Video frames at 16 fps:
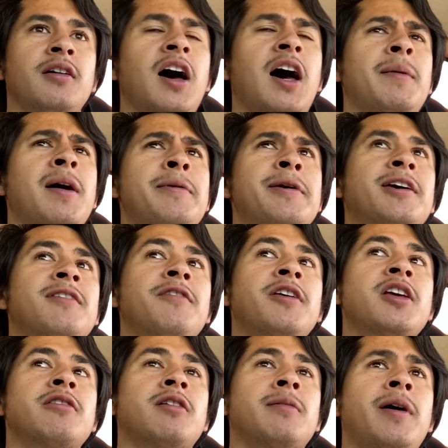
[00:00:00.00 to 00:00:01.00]
I might make a
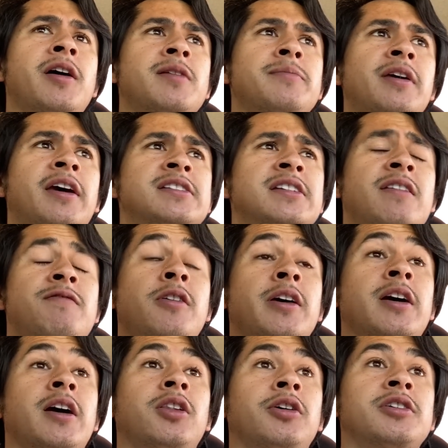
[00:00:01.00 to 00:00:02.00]
video about it because I feel
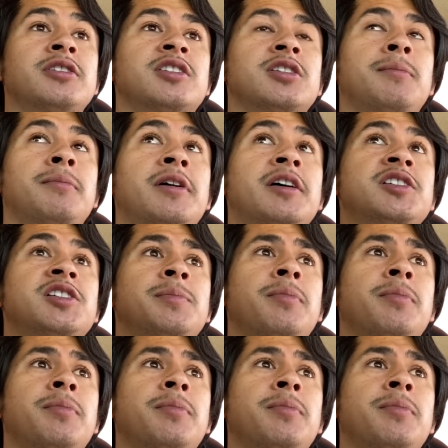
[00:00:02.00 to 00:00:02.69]
like I learned so much.